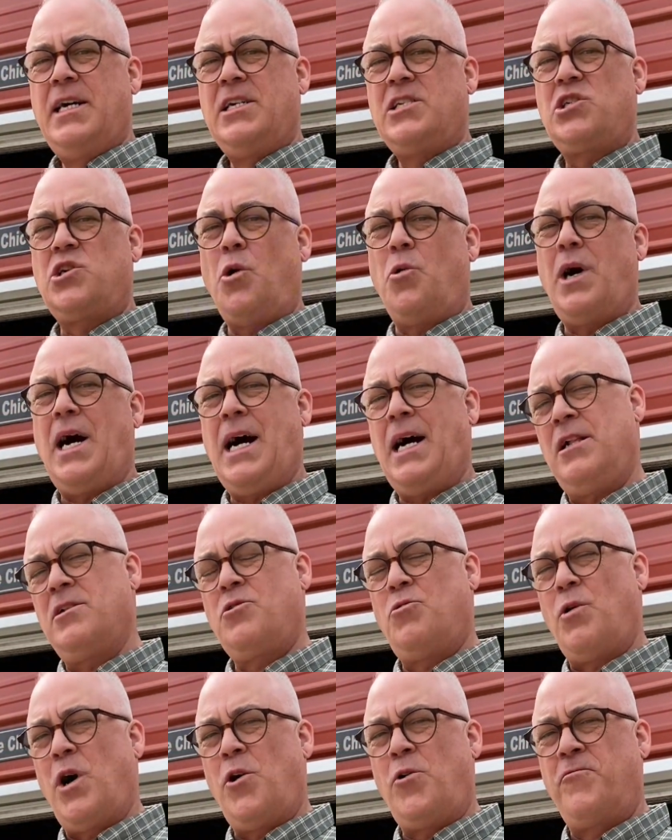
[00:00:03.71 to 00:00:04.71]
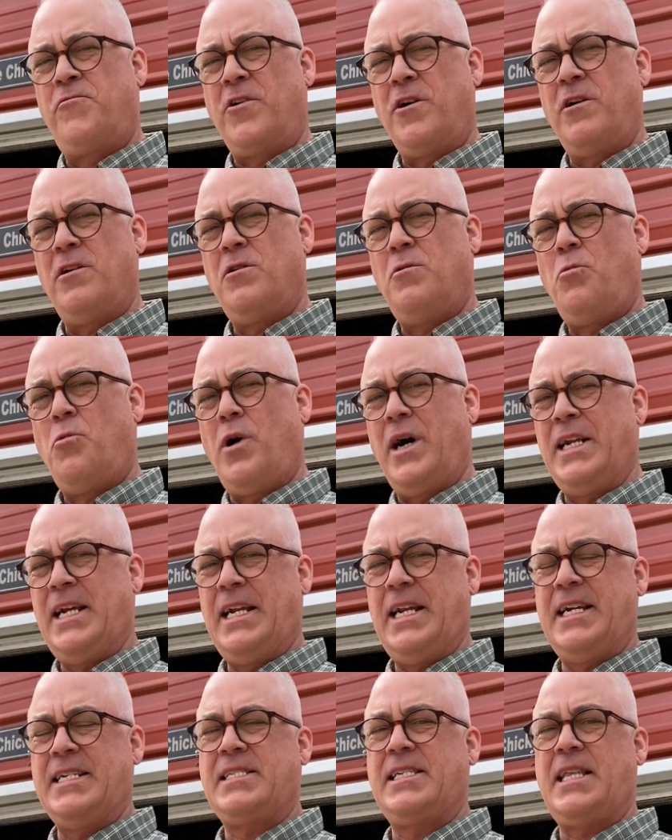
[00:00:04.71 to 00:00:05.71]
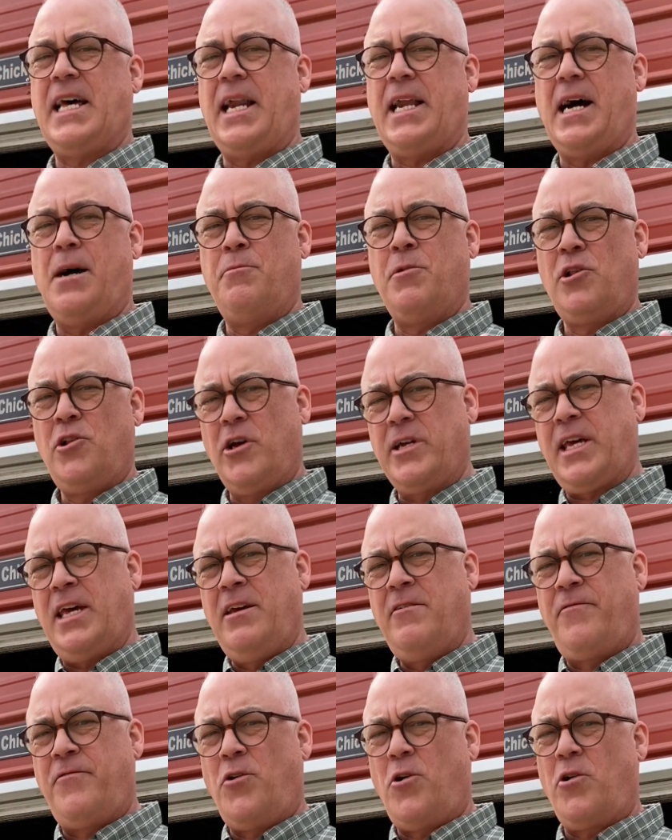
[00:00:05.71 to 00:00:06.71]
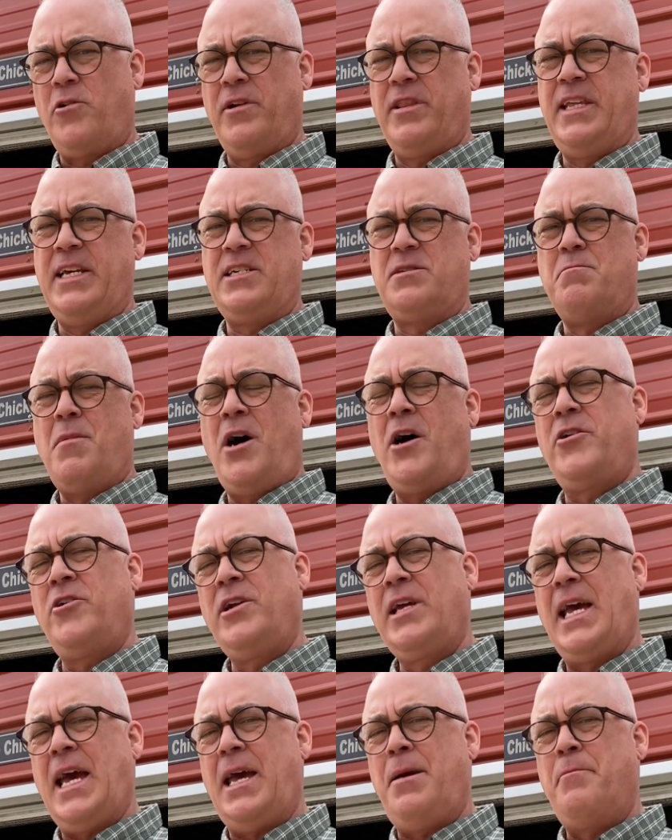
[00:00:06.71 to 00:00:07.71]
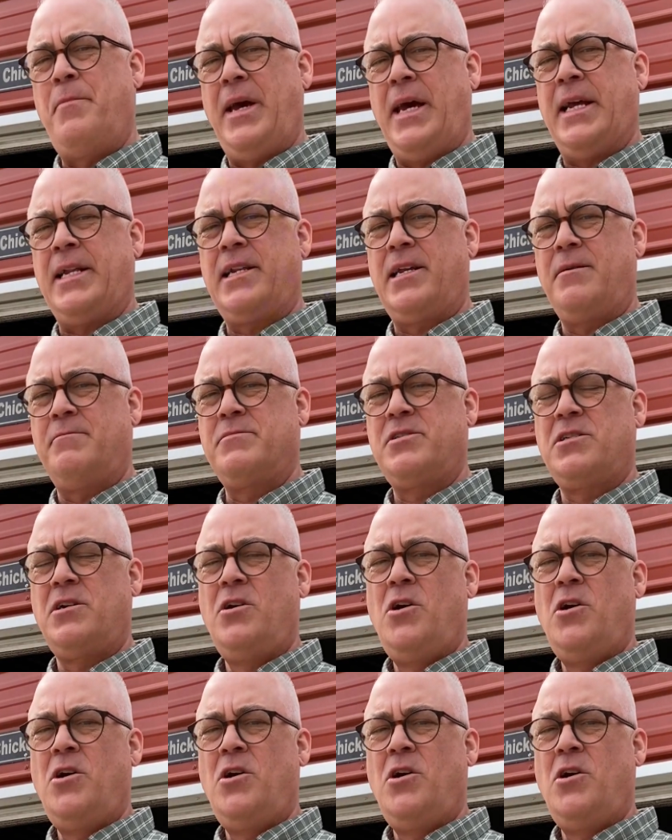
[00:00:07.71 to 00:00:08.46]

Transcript: so I'll go over what it is that I'm looking for in these modern game bantams